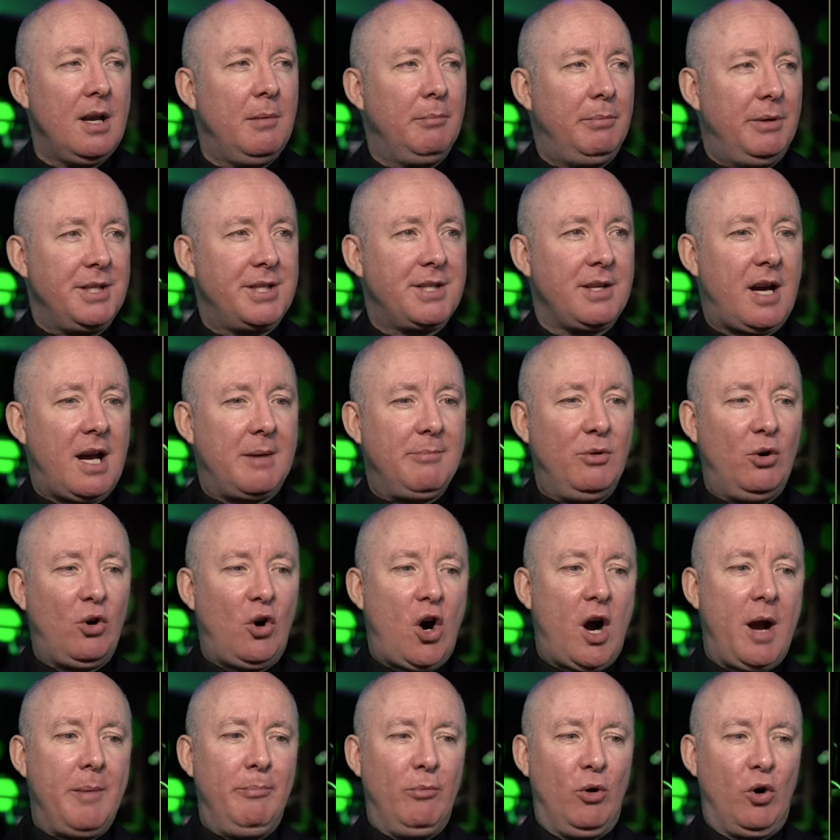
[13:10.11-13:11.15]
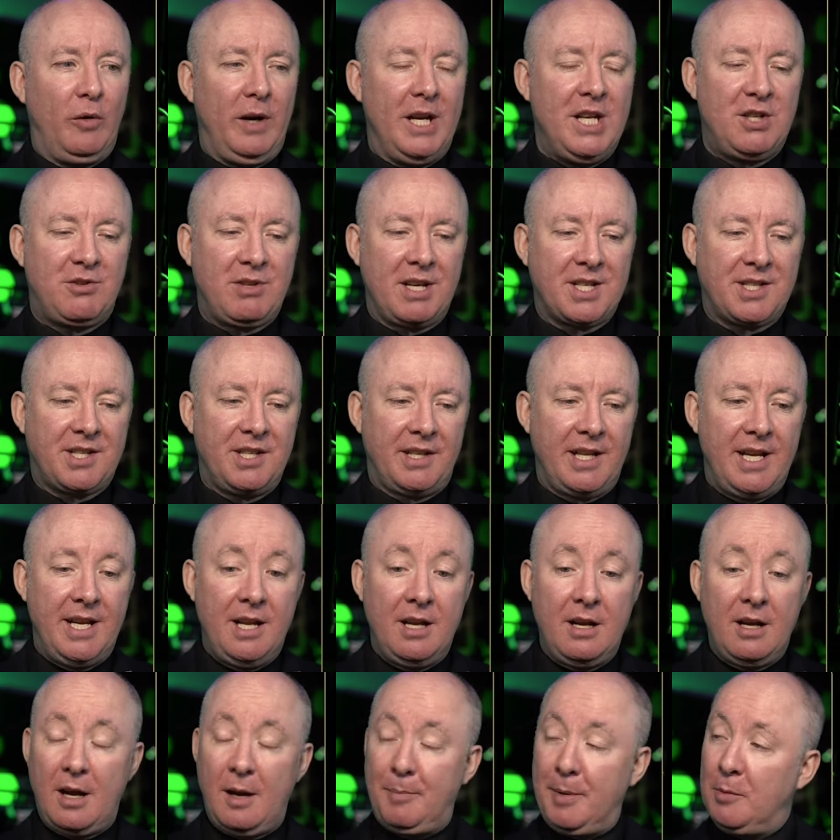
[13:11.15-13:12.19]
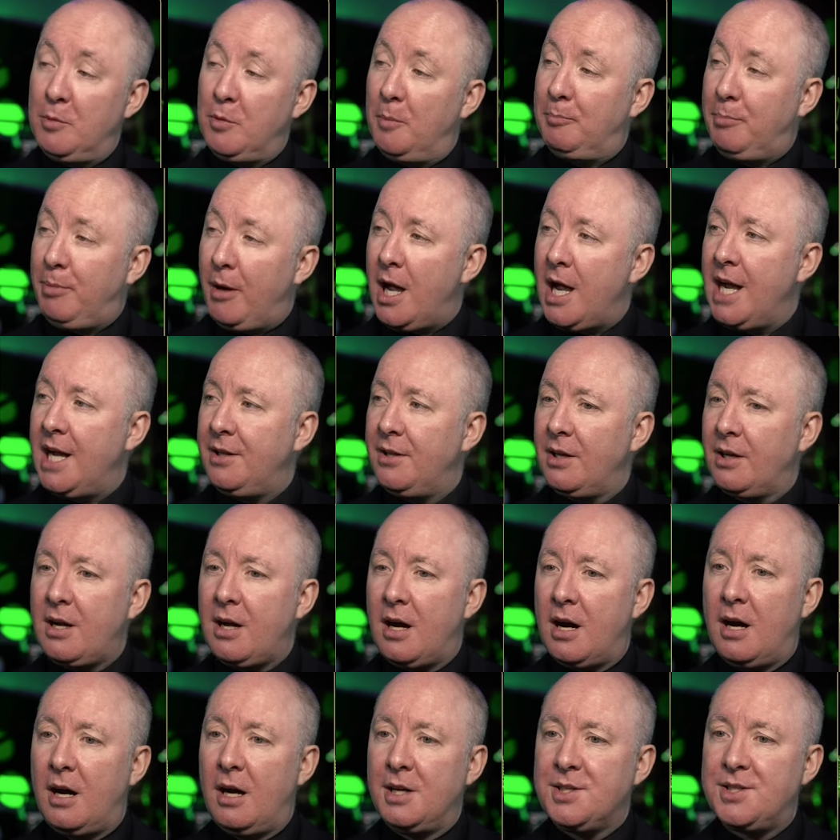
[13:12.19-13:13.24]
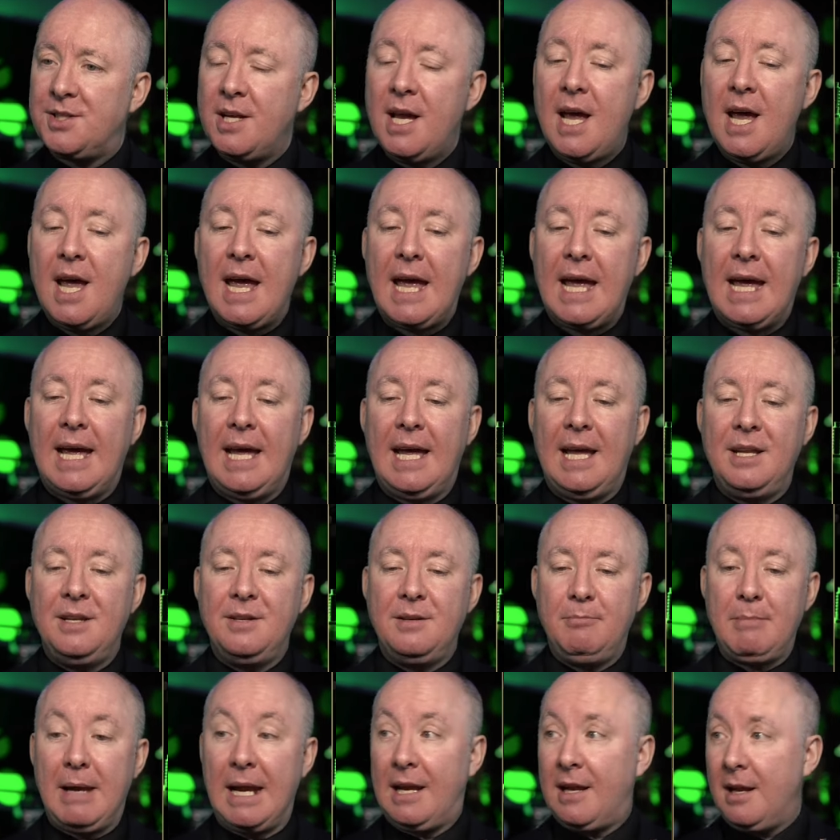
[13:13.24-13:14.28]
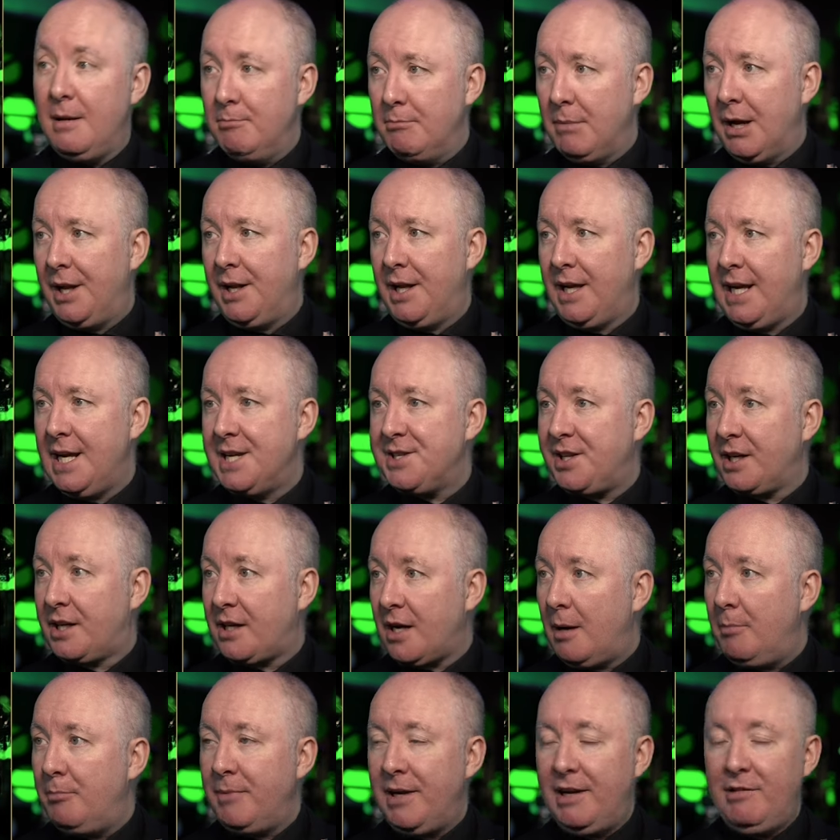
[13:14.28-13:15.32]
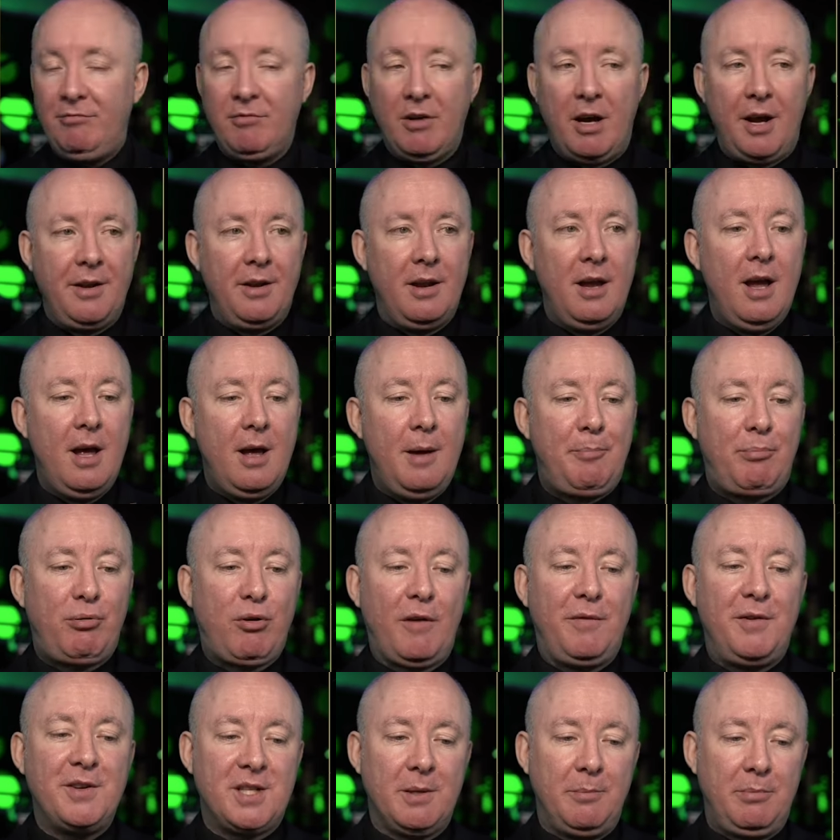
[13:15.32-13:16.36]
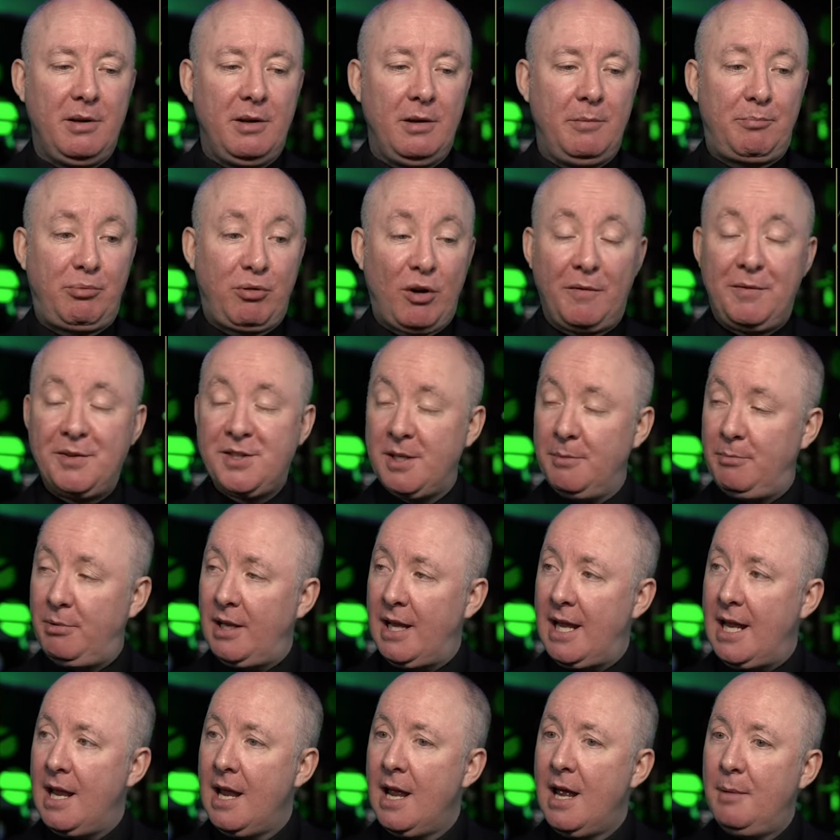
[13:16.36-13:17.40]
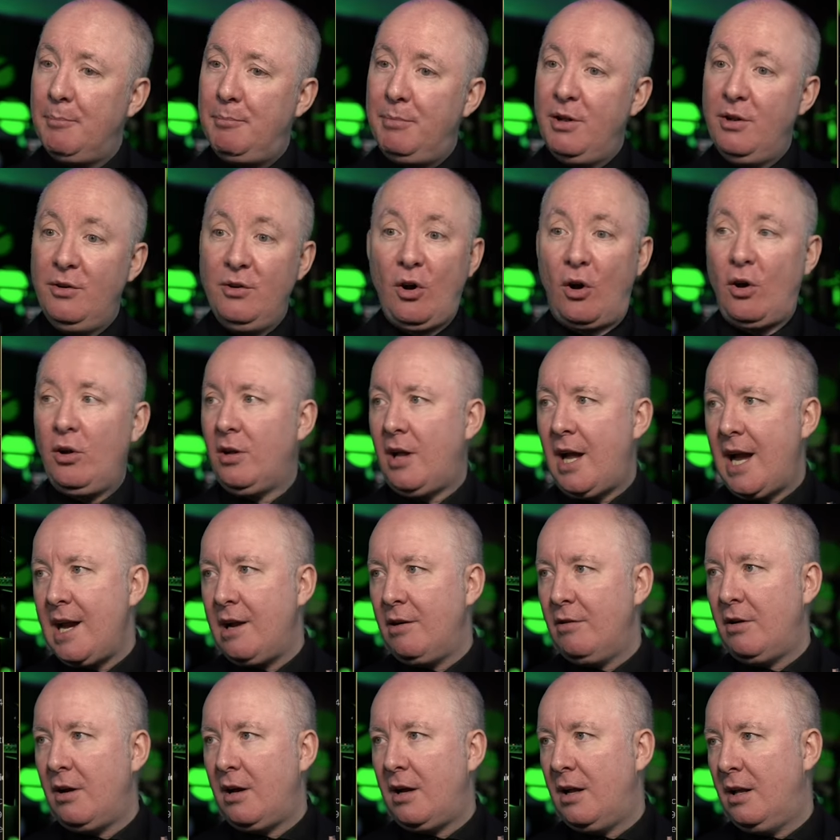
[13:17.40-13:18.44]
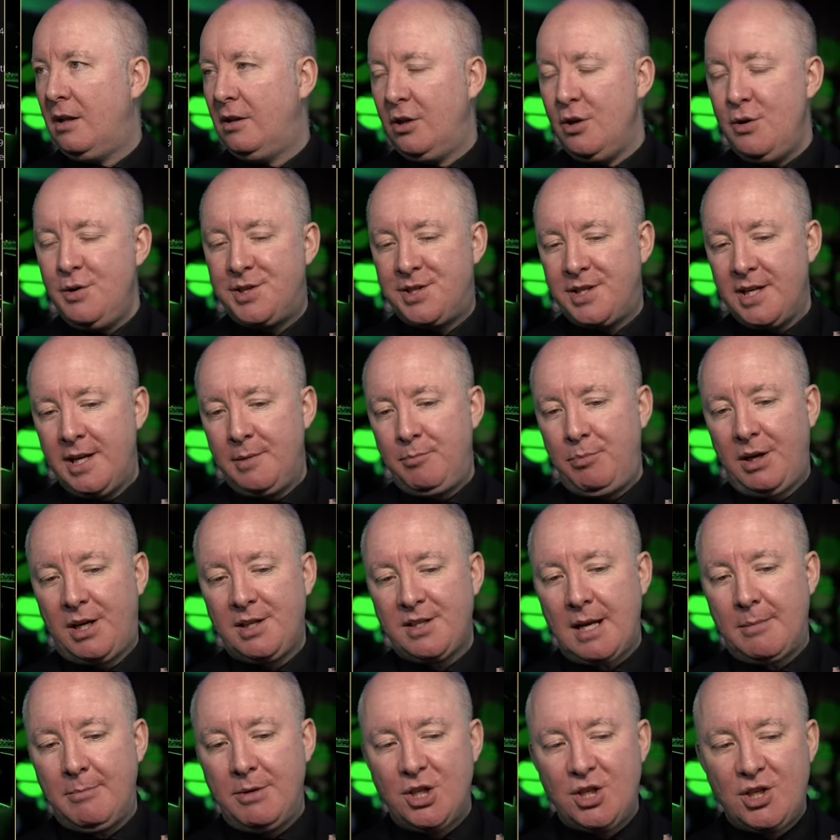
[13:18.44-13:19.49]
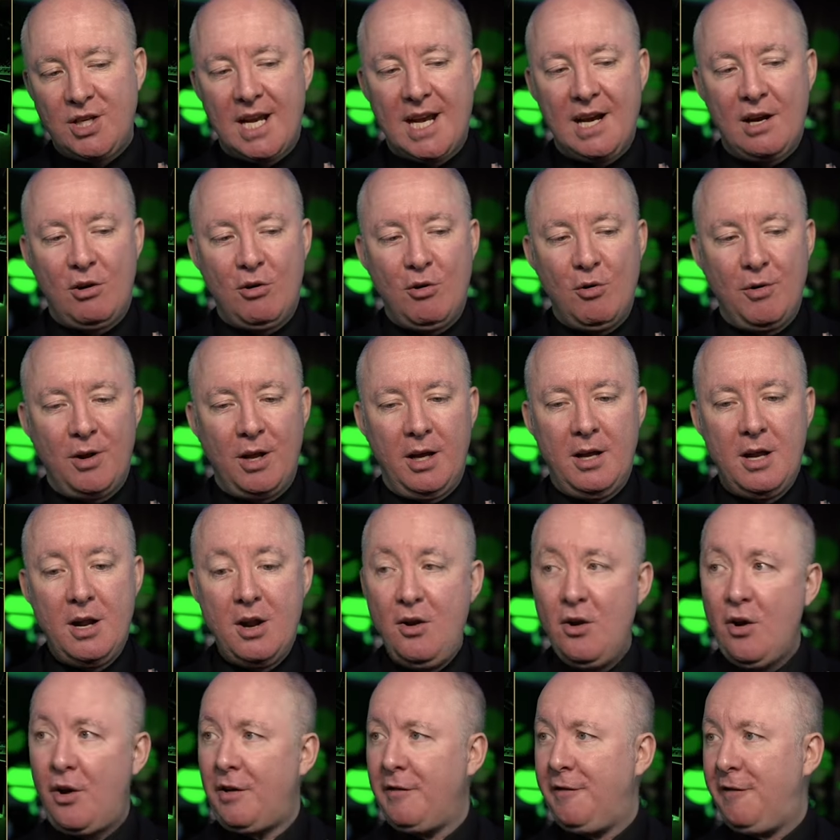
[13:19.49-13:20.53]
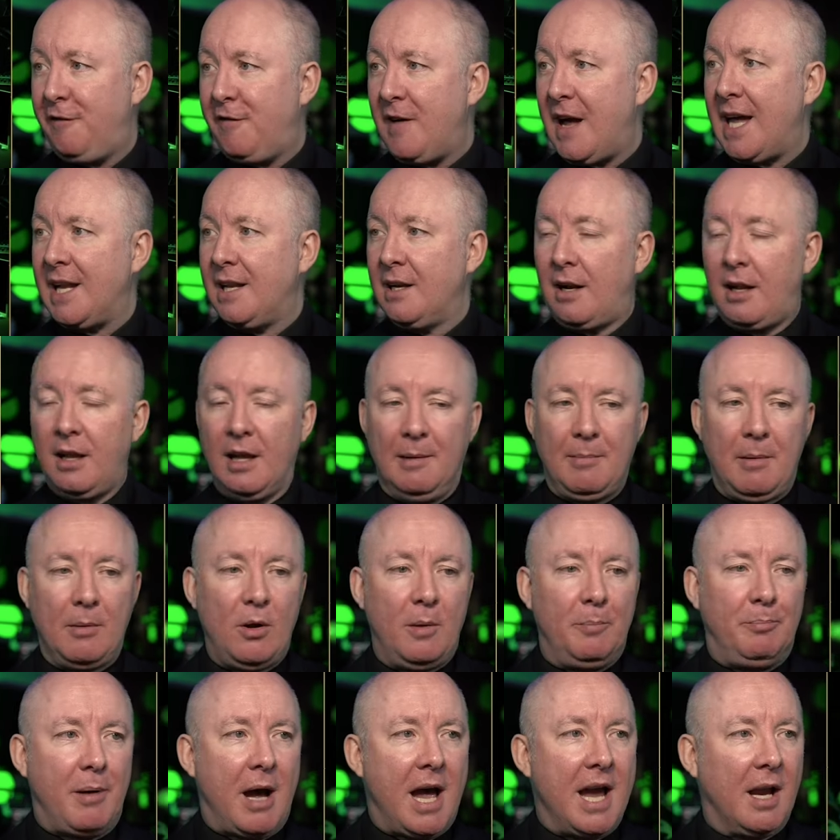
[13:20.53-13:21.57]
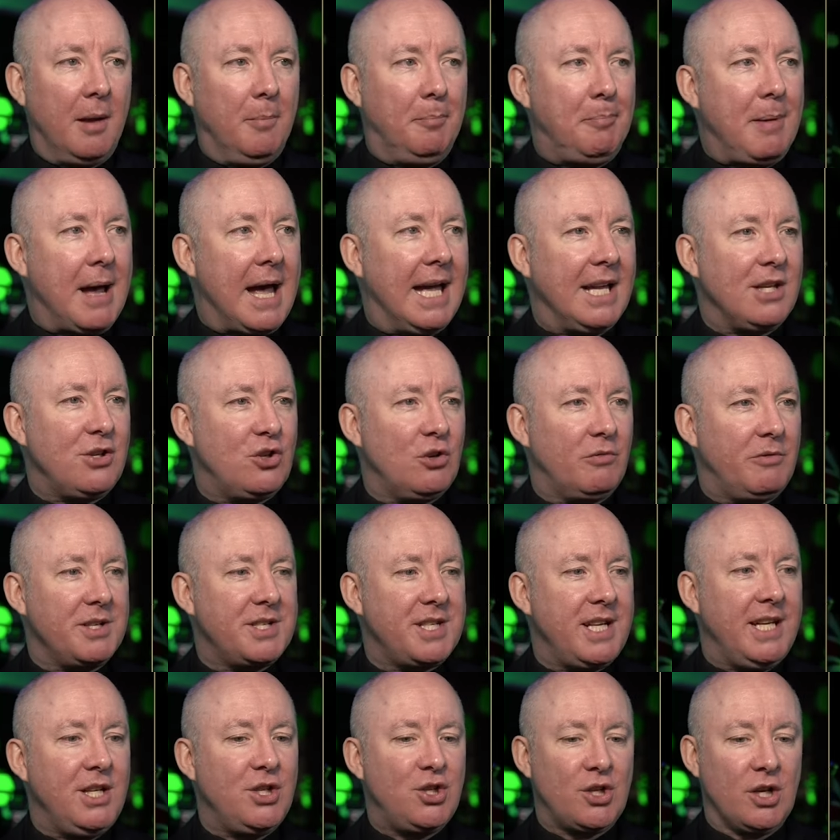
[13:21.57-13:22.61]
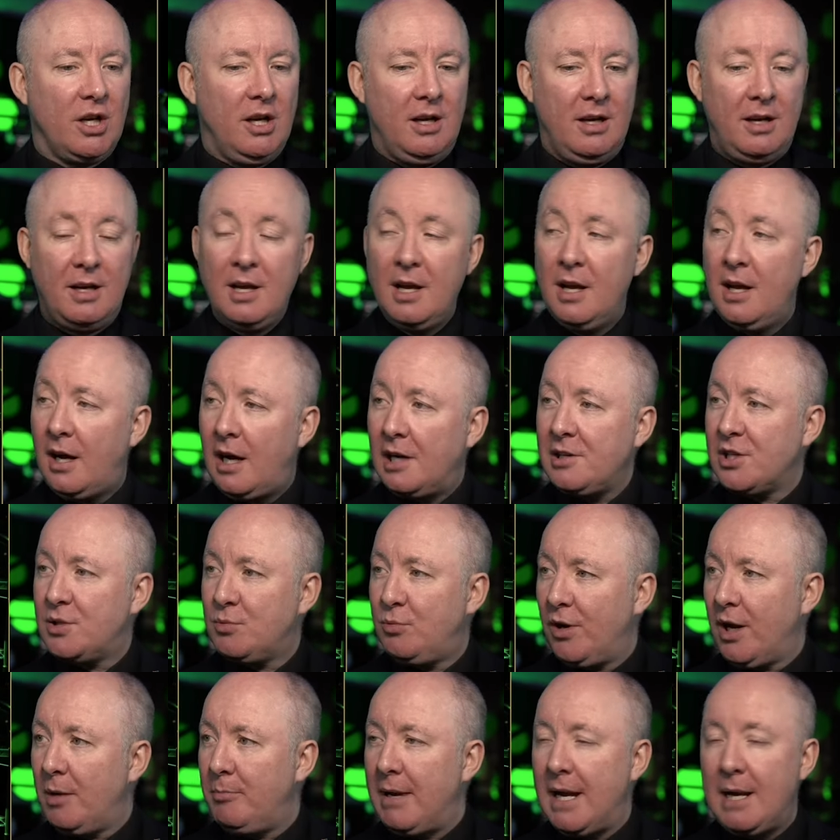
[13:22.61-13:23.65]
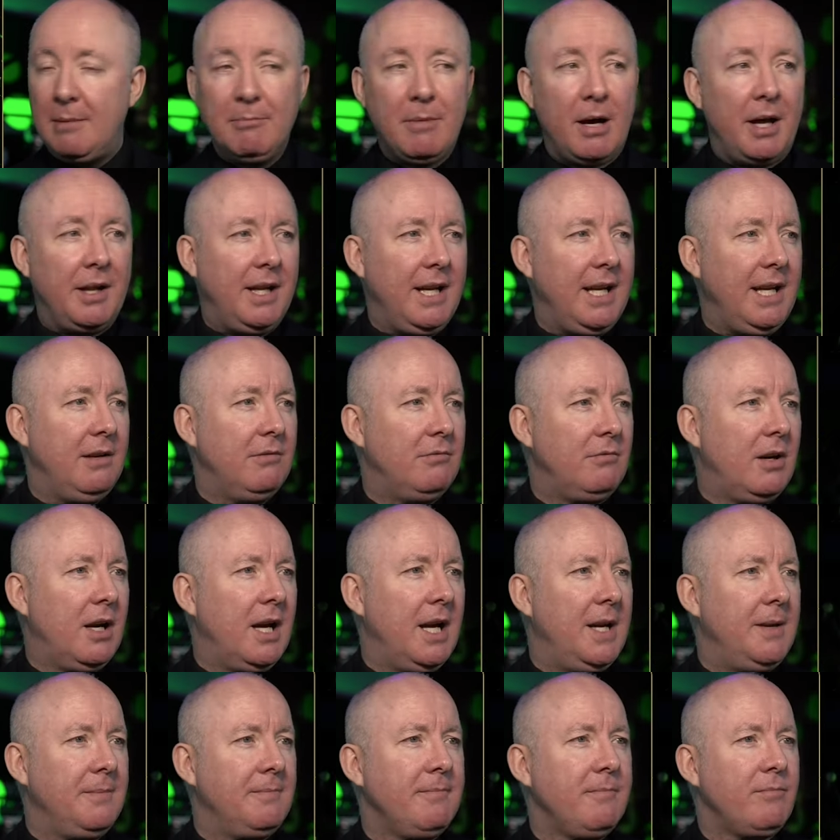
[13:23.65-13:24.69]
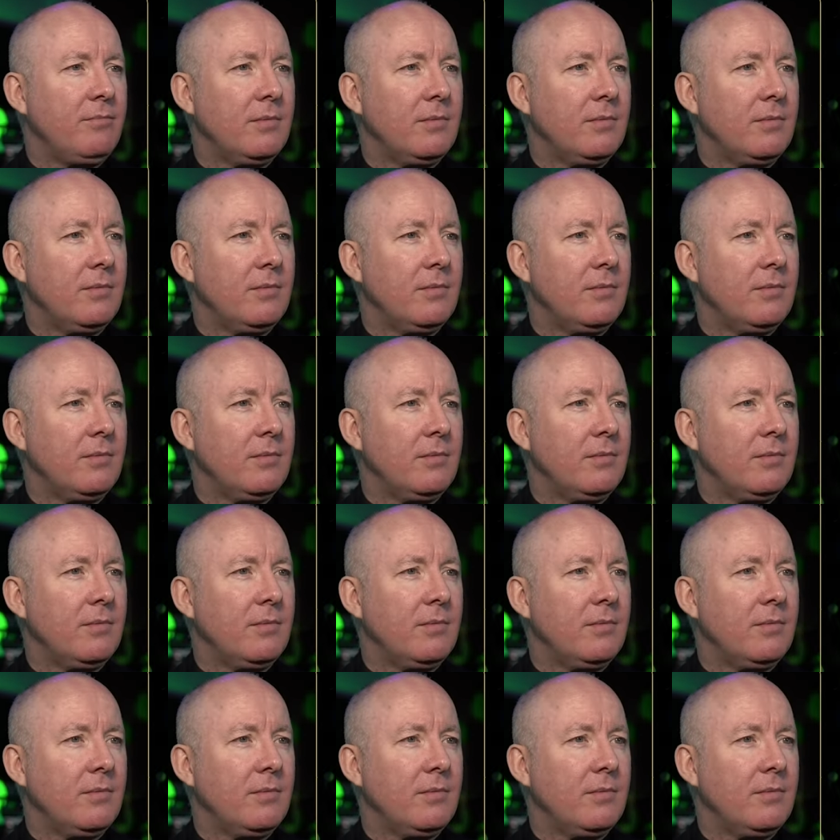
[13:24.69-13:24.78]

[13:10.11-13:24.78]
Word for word: But I'm more interested in people buying the cars and making money. Is the company run profitably, not like Lucid? Because I'm a shareholder, not a fan club. I'm not buying a badge or a t-shirt. I just want to make money, right?